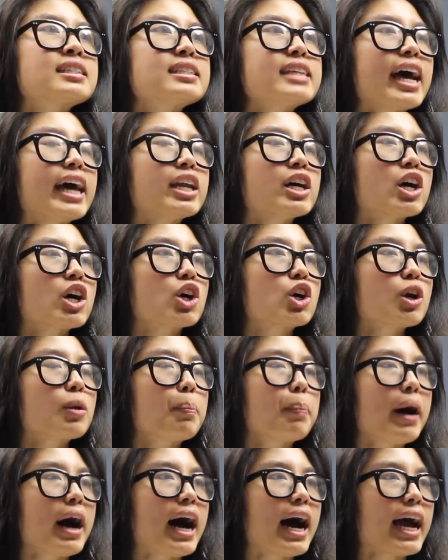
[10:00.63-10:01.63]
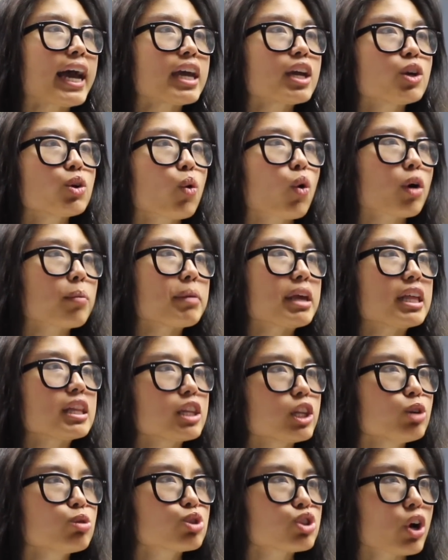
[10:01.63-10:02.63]
said goodbye, normie
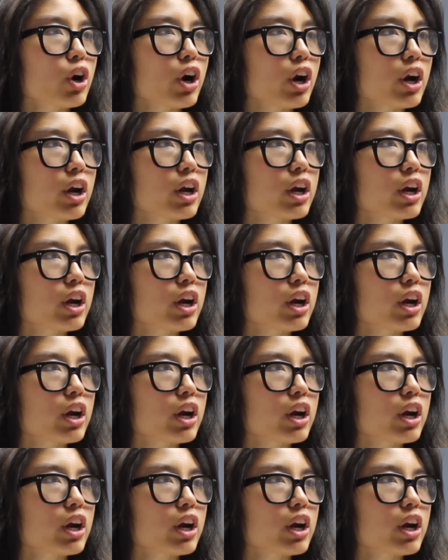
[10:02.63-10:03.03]
loser.